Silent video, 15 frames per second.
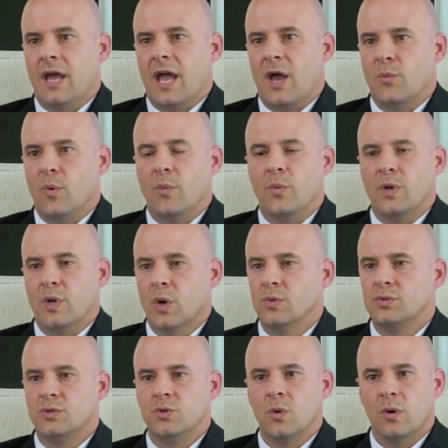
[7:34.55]
And when we
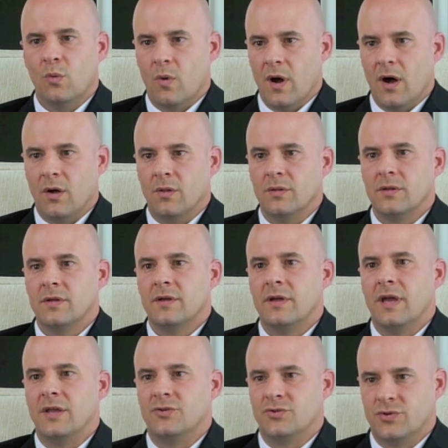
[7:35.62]
don't do it well,
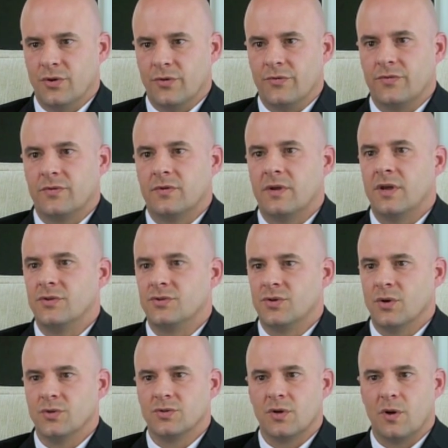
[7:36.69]
it shows. It
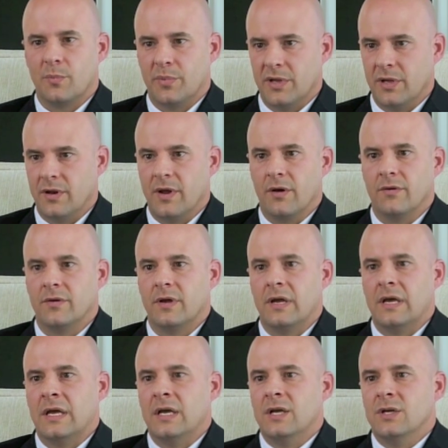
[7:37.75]
shows on our P&L.
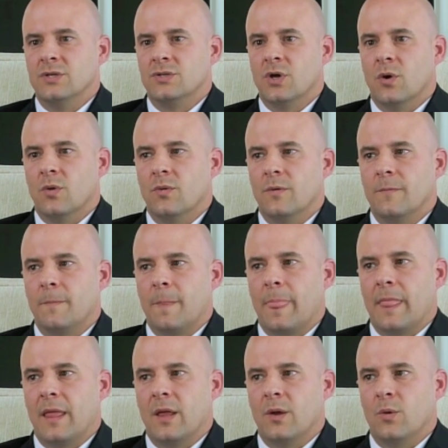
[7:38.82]
So
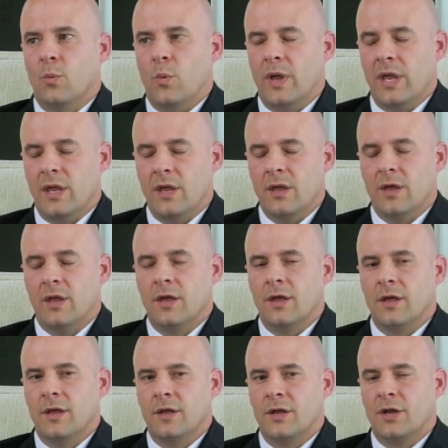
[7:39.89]
we
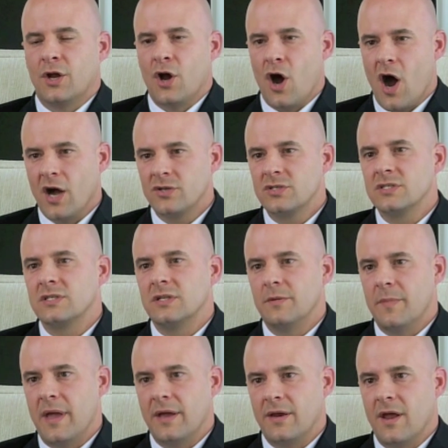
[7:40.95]
consciously
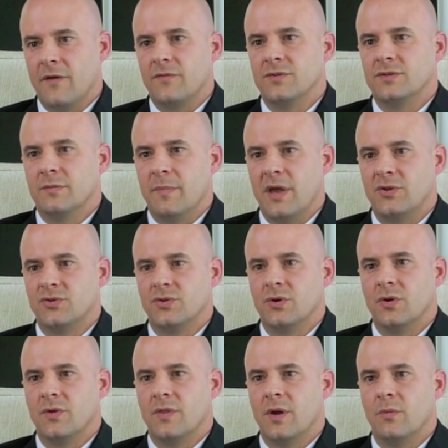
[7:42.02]
make an effort to make
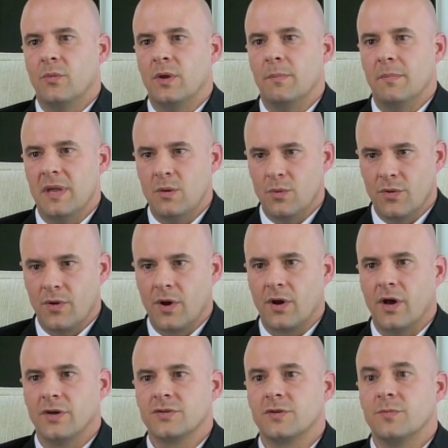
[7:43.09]
sure that we meet with our
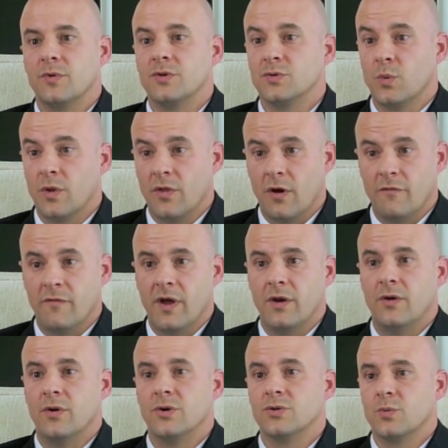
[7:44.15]
customers, with our
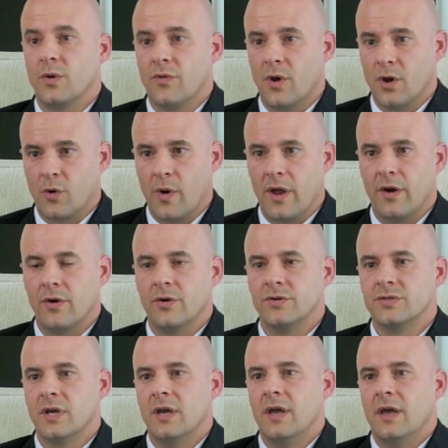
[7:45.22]
vendors, with our creditors,